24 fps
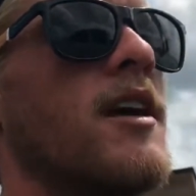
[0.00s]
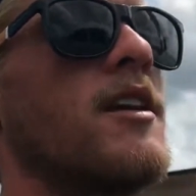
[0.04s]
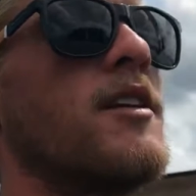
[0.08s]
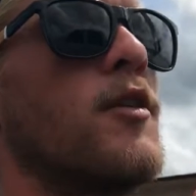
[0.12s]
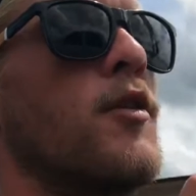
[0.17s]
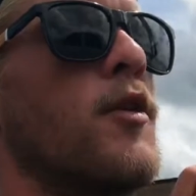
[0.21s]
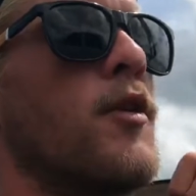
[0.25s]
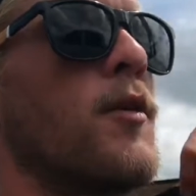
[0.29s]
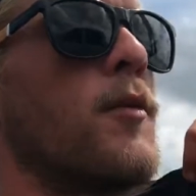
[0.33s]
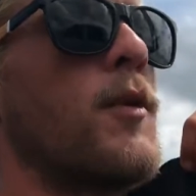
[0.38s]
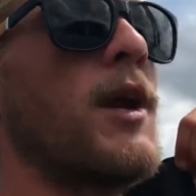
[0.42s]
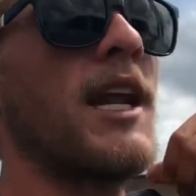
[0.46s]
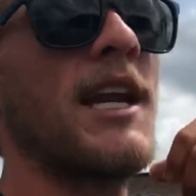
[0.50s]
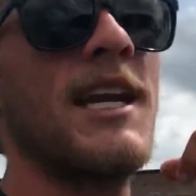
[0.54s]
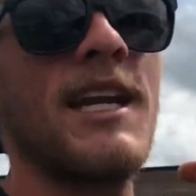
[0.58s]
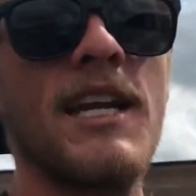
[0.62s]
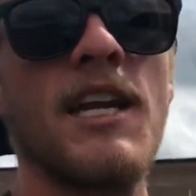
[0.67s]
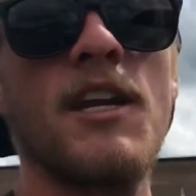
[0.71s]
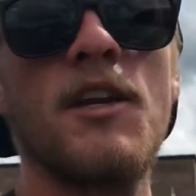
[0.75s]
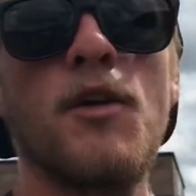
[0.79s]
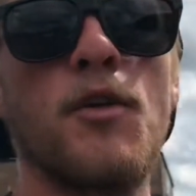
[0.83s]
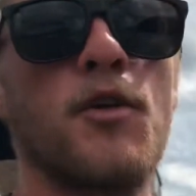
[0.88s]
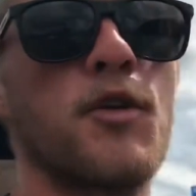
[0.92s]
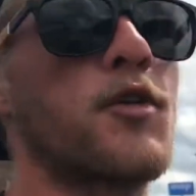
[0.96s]
doing what I need to
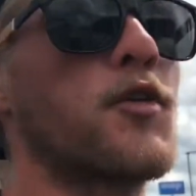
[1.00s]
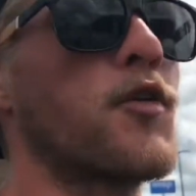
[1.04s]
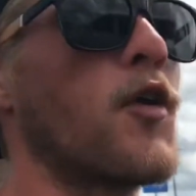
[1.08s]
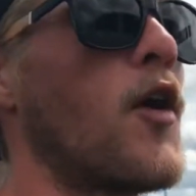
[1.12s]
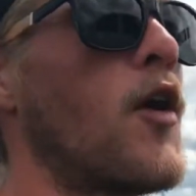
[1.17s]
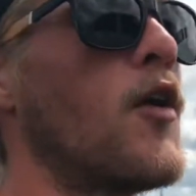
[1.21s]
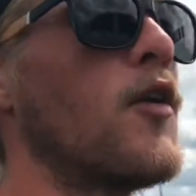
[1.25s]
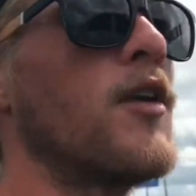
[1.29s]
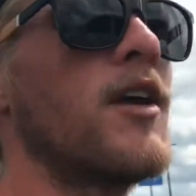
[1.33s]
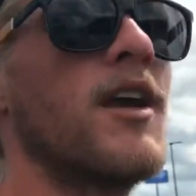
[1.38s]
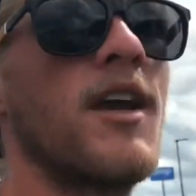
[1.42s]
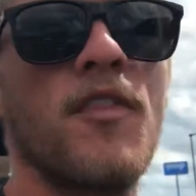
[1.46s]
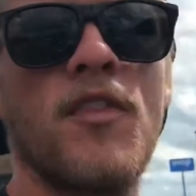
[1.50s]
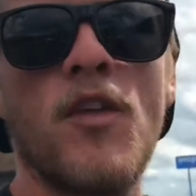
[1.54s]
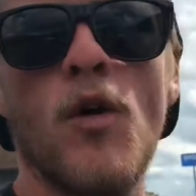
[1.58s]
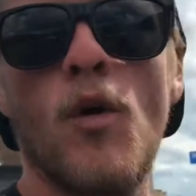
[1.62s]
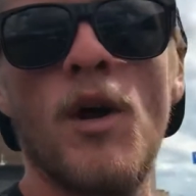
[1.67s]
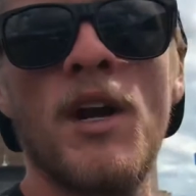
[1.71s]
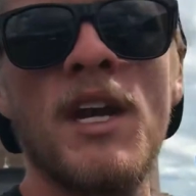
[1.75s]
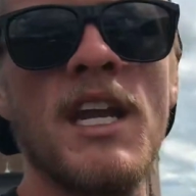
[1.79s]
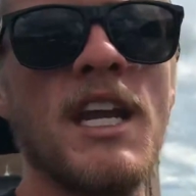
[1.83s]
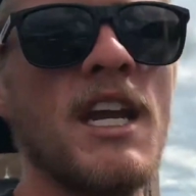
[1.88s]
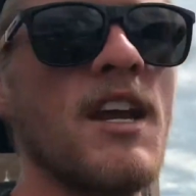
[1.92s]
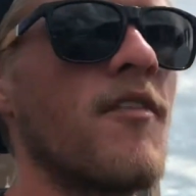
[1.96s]
do to crawl in, throw a
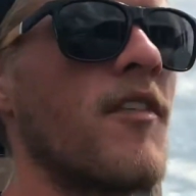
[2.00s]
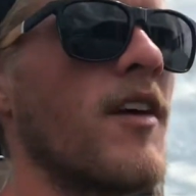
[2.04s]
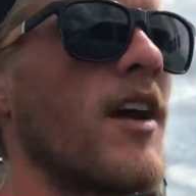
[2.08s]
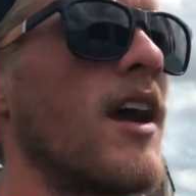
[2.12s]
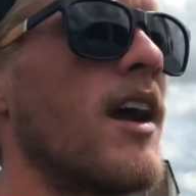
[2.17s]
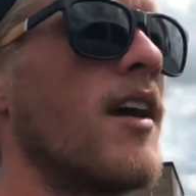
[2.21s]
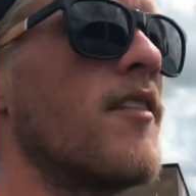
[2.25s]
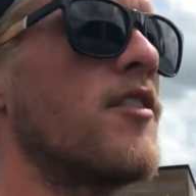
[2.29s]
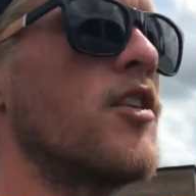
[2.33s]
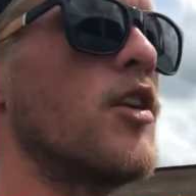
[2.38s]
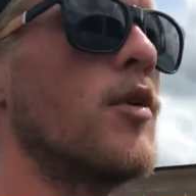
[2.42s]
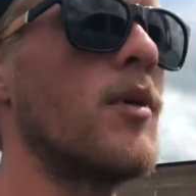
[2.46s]
knee if I have to.